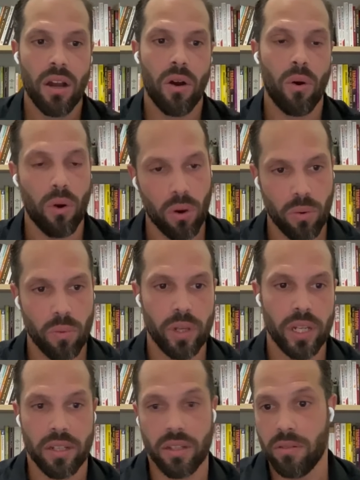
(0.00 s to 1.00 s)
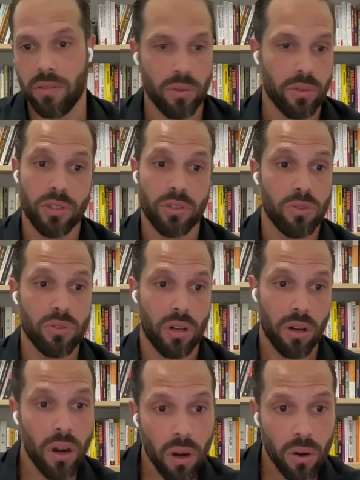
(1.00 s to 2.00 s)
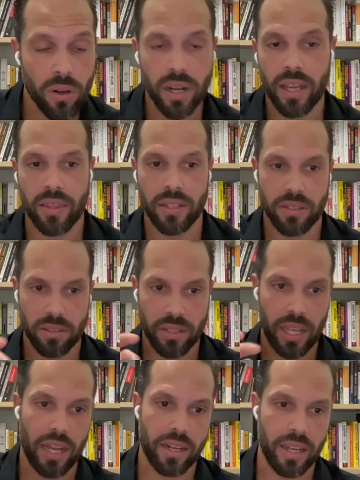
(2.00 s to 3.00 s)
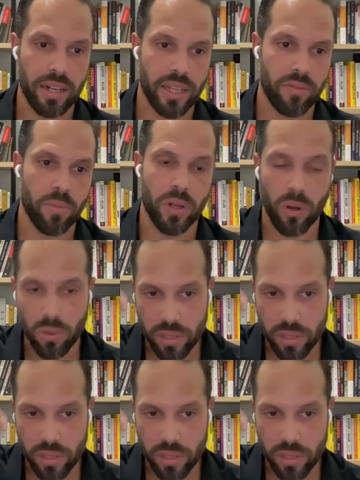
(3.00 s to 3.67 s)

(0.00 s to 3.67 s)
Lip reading: or you could just use our own and then just got kind of give them their own